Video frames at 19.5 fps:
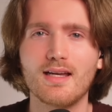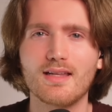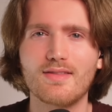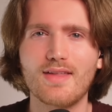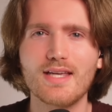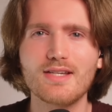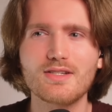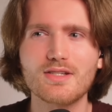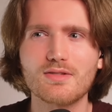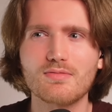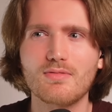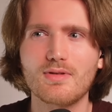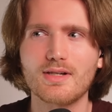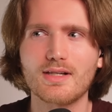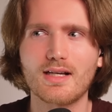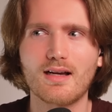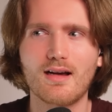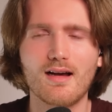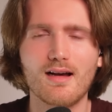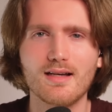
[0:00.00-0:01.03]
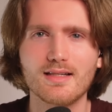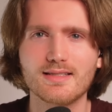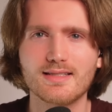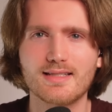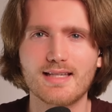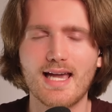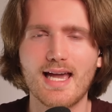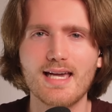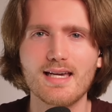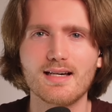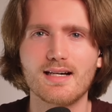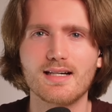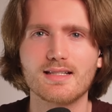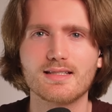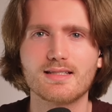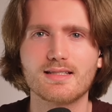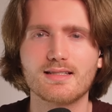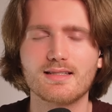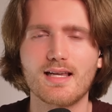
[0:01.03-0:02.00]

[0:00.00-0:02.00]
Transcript: They just want to cause chaos.